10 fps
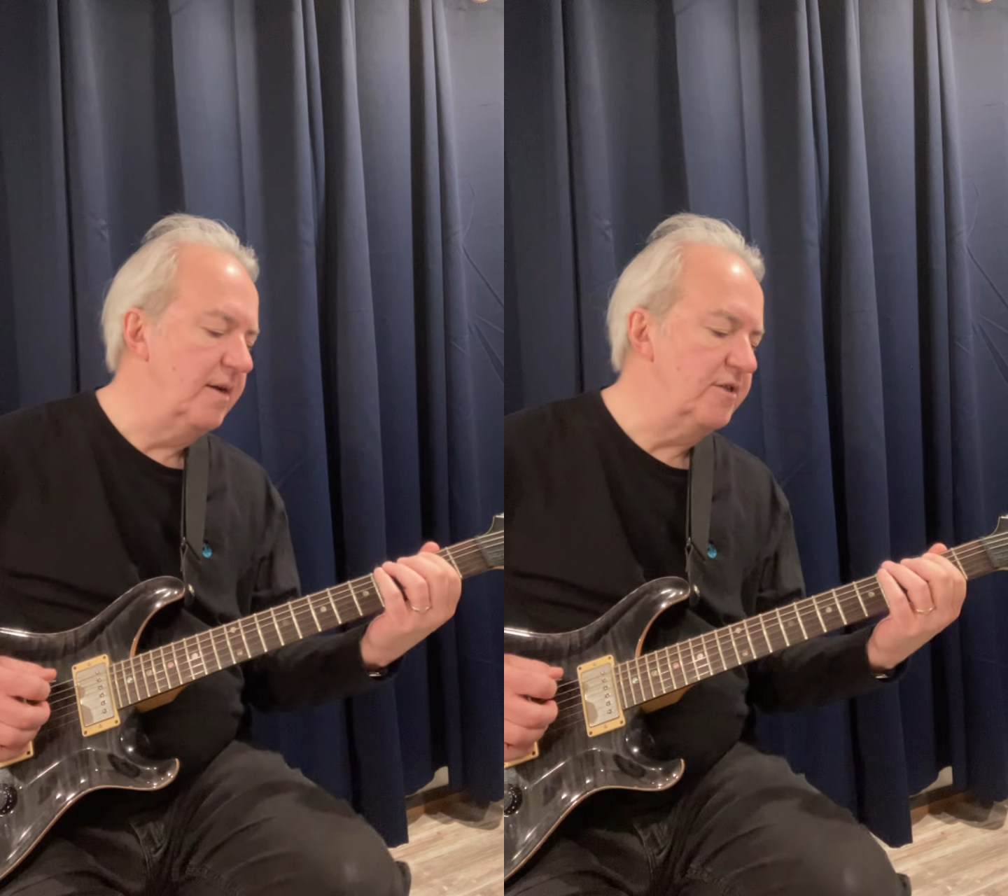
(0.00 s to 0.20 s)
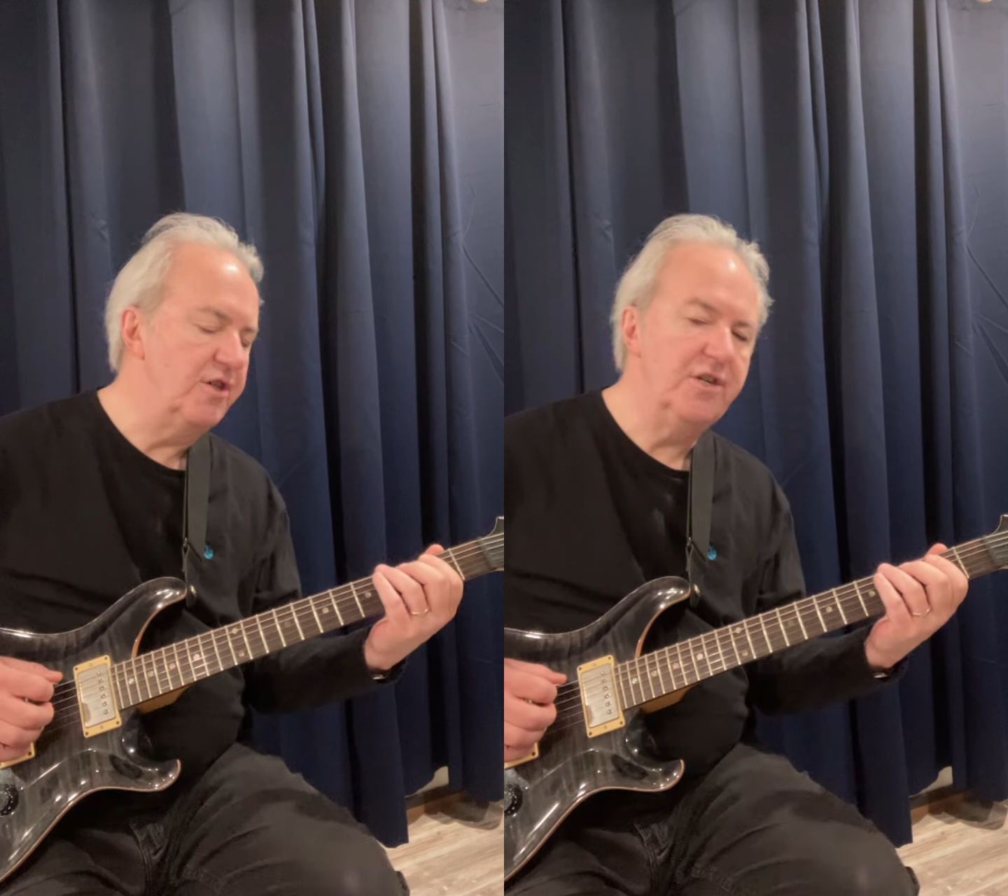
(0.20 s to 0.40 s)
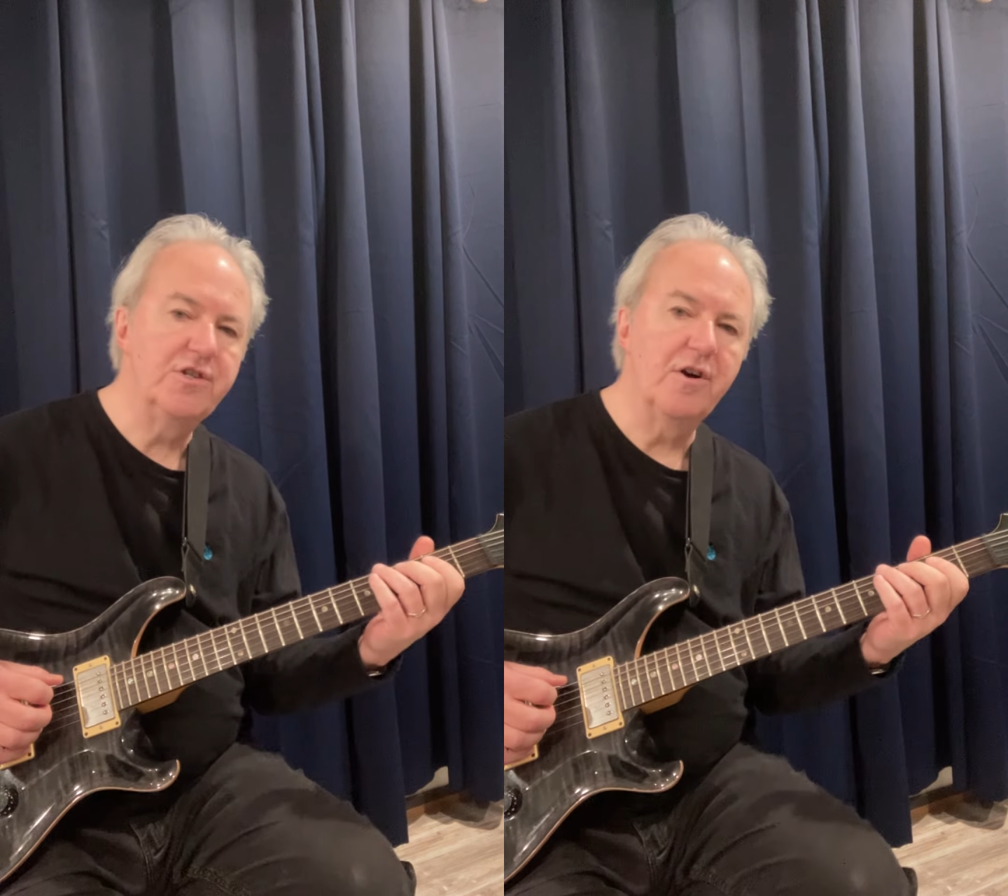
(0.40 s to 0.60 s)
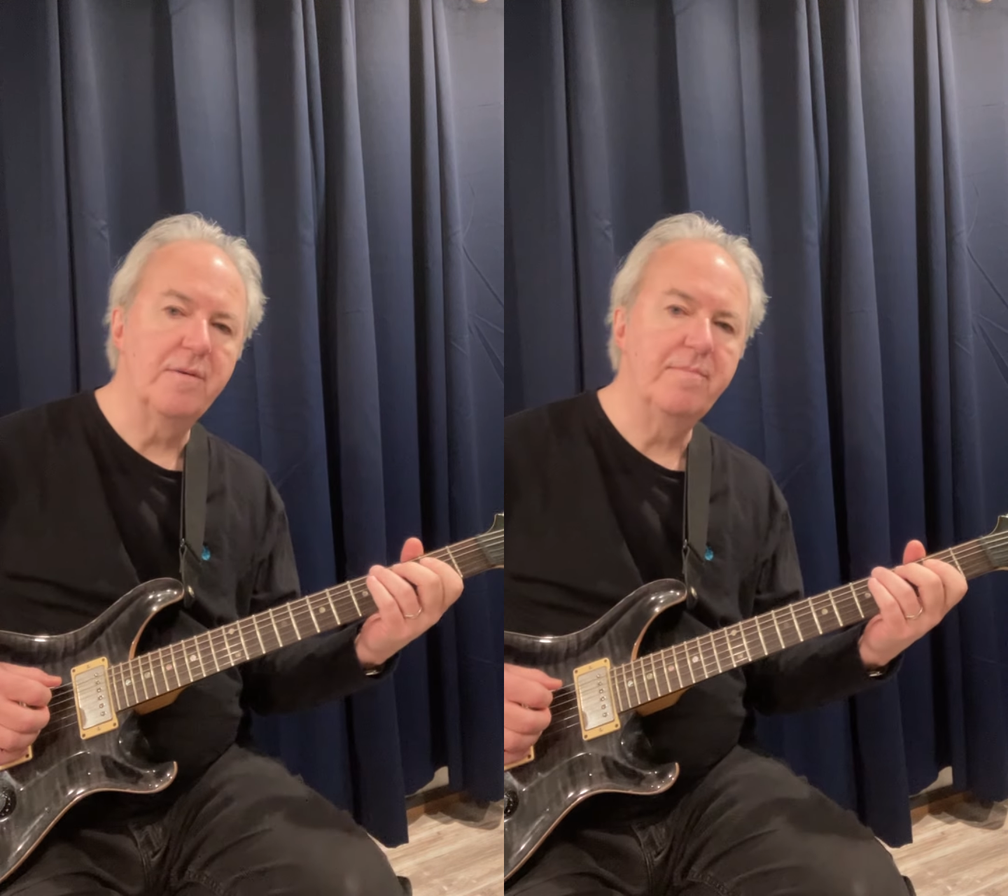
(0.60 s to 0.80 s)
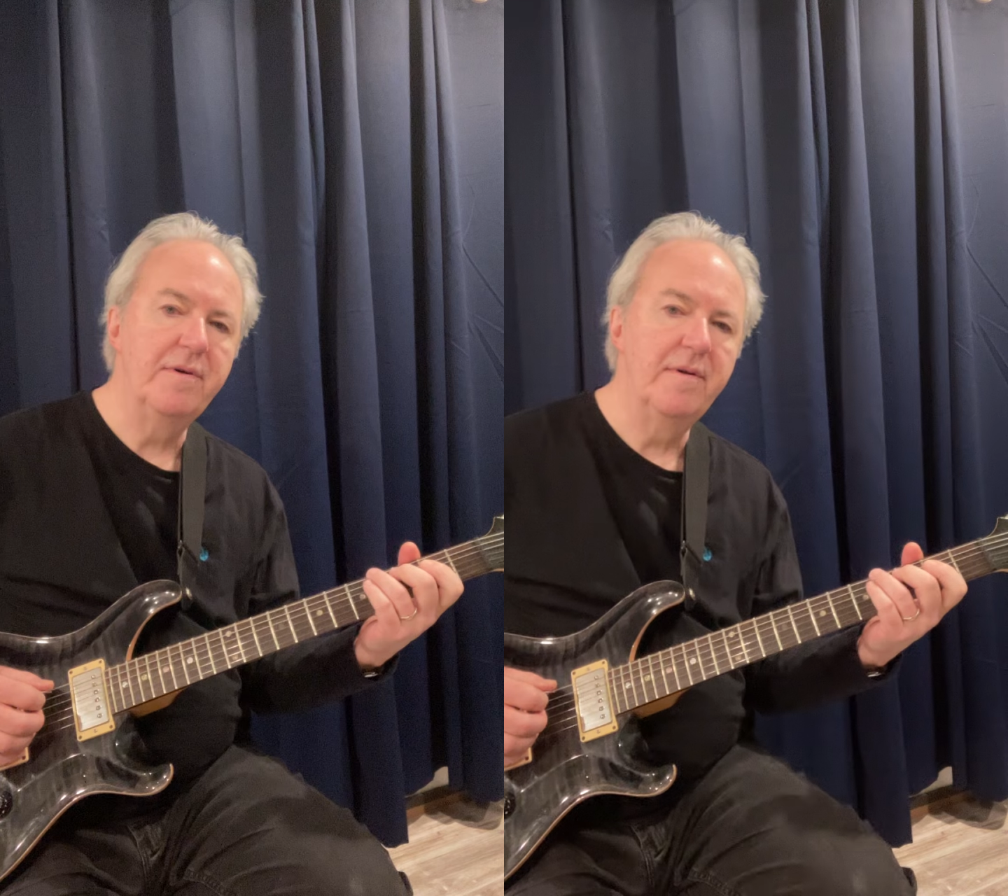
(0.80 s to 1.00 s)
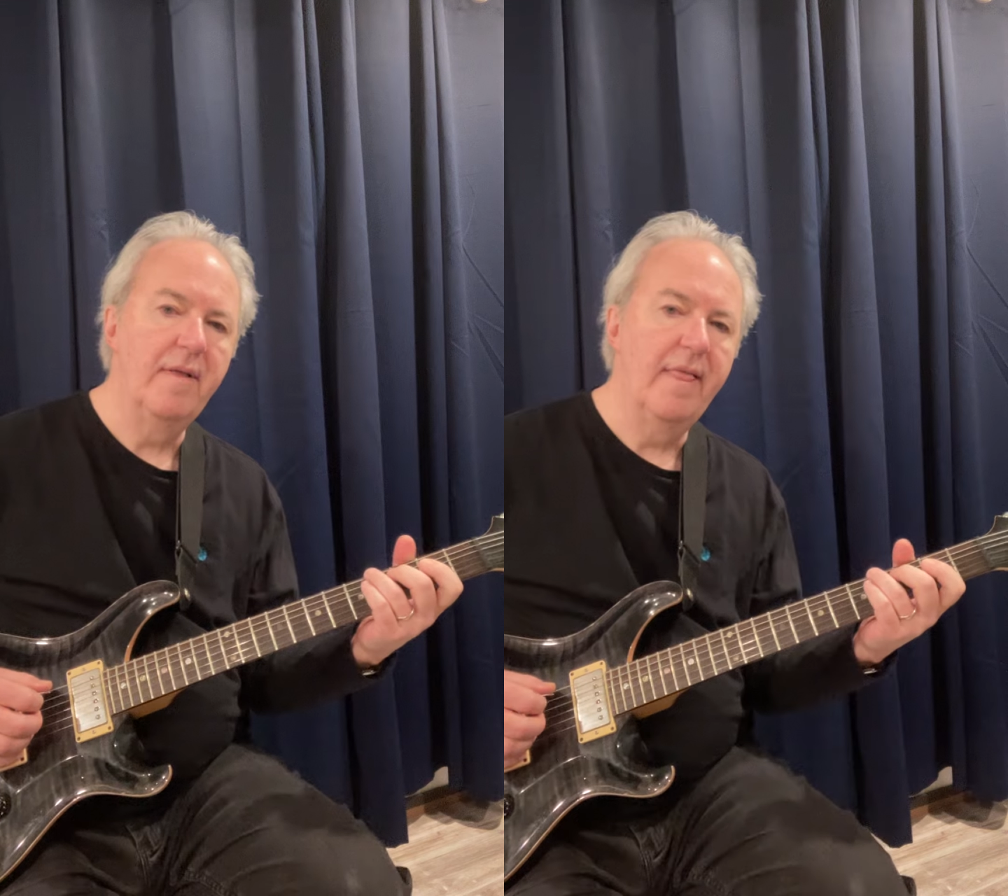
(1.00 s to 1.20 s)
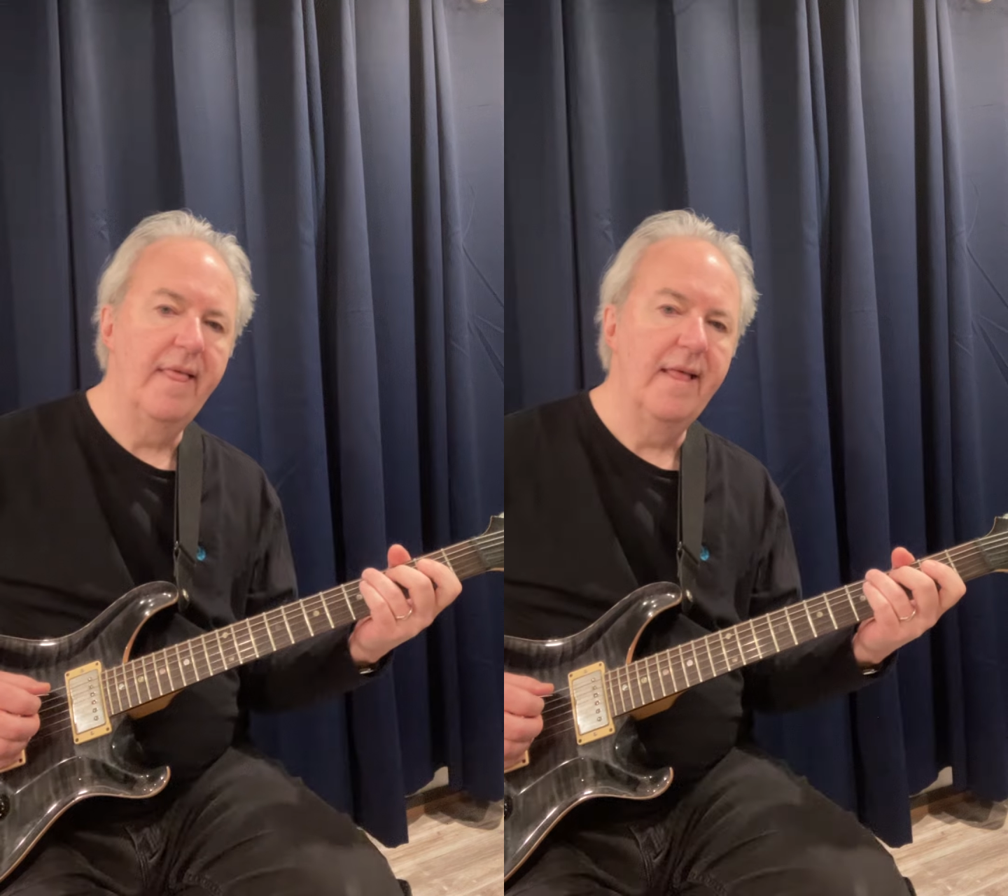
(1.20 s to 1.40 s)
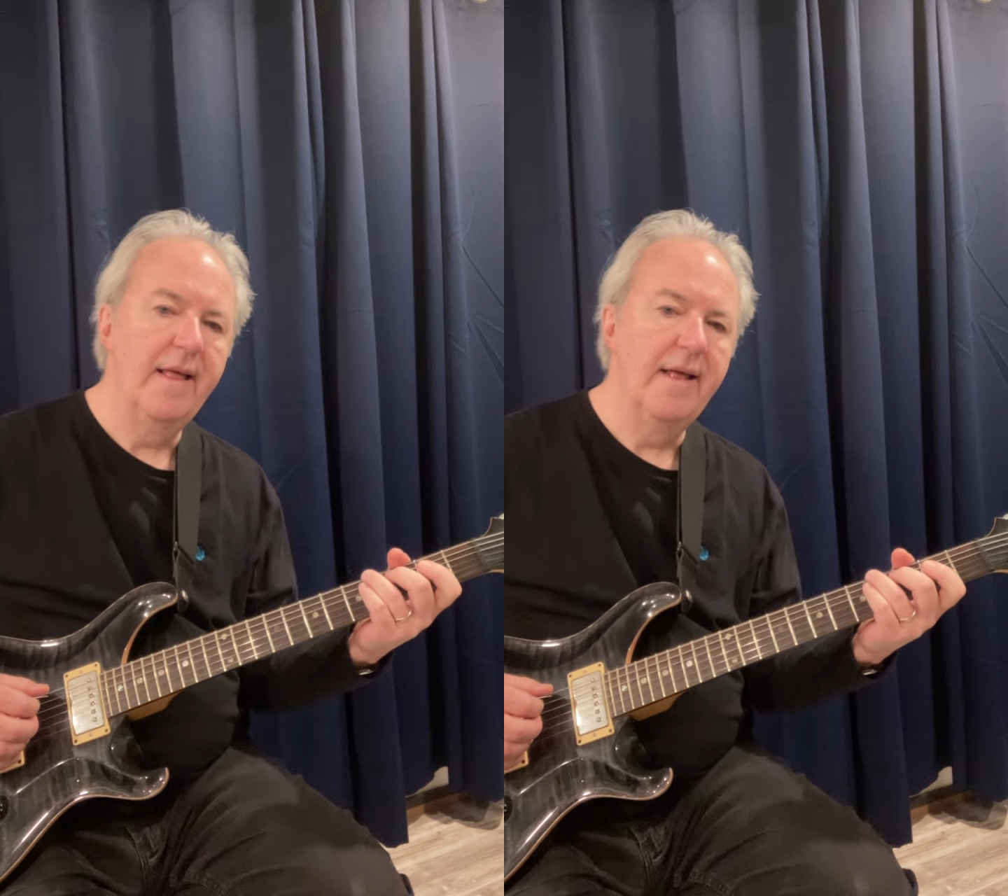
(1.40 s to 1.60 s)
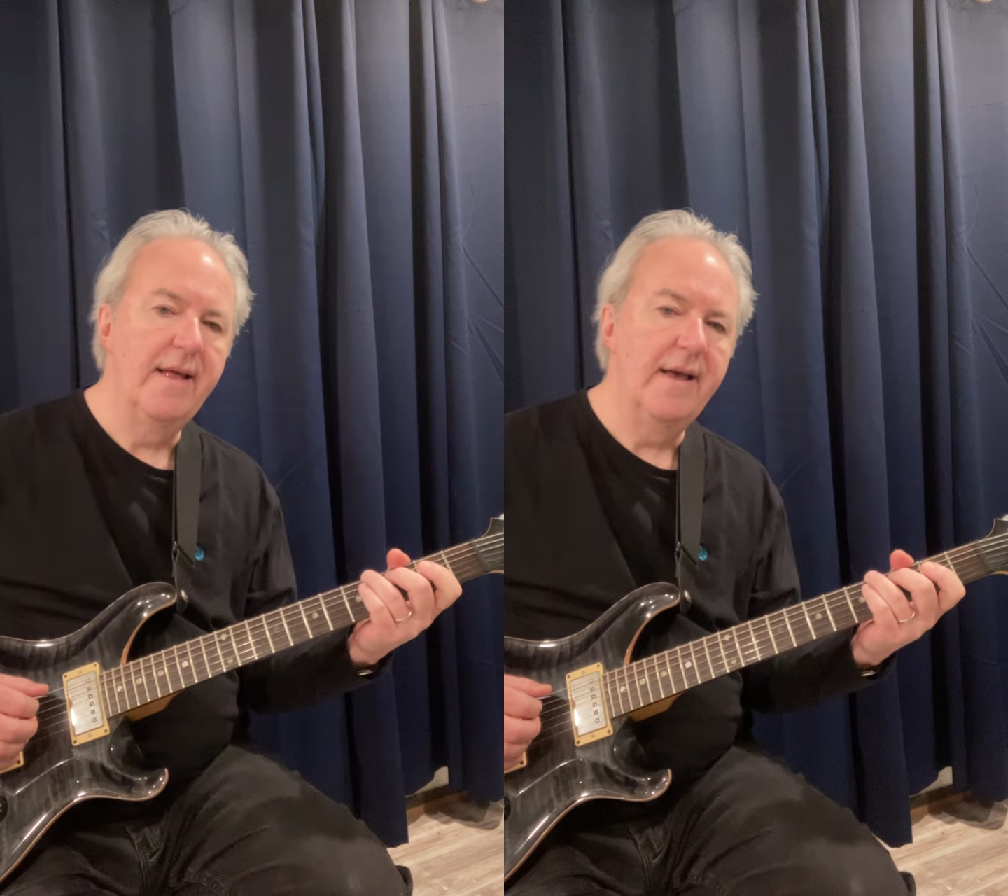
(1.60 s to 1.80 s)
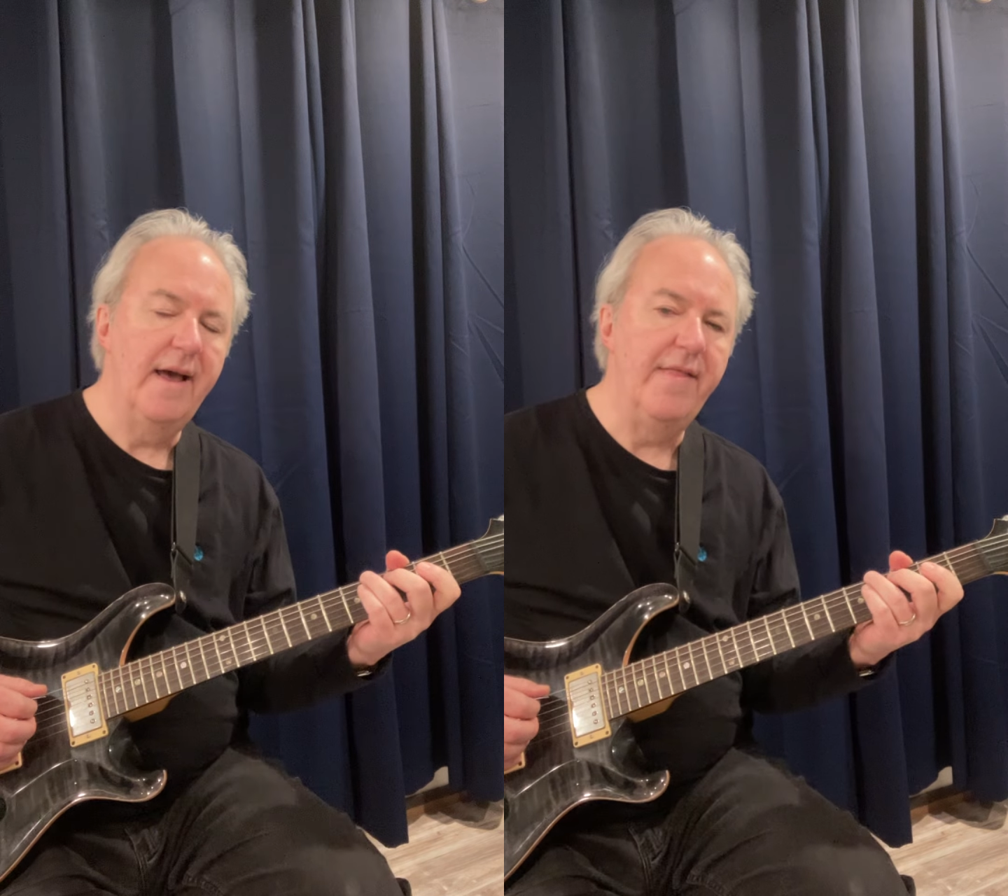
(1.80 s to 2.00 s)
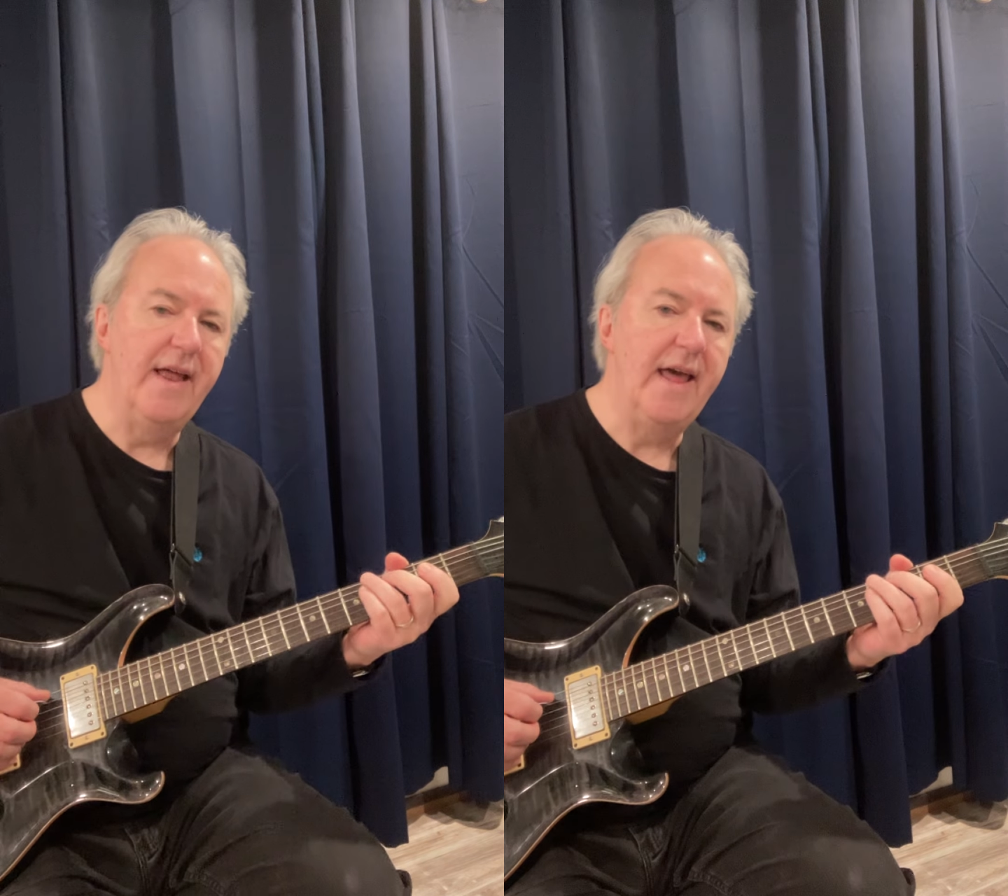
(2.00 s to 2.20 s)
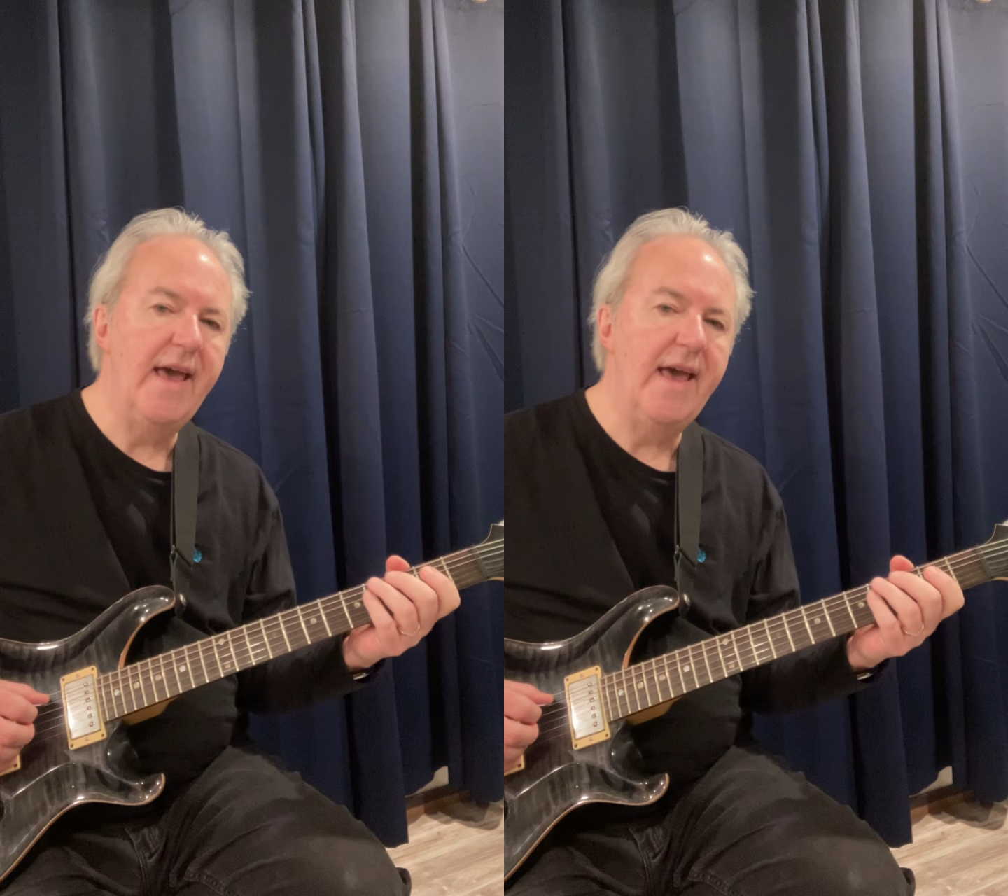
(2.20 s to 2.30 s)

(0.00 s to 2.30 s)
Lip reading: G sharp, and then